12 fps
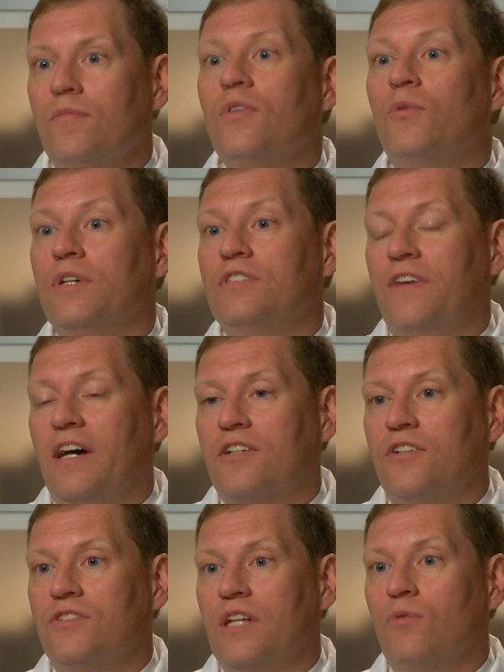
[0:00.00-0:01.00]
The risk
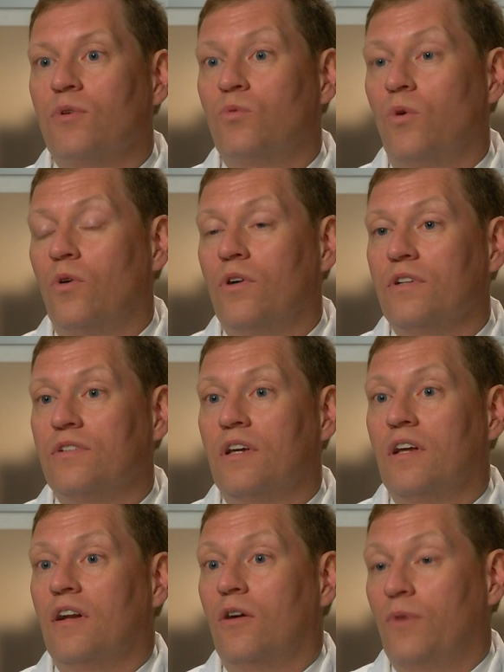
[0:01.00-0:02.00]
factors that would warrant an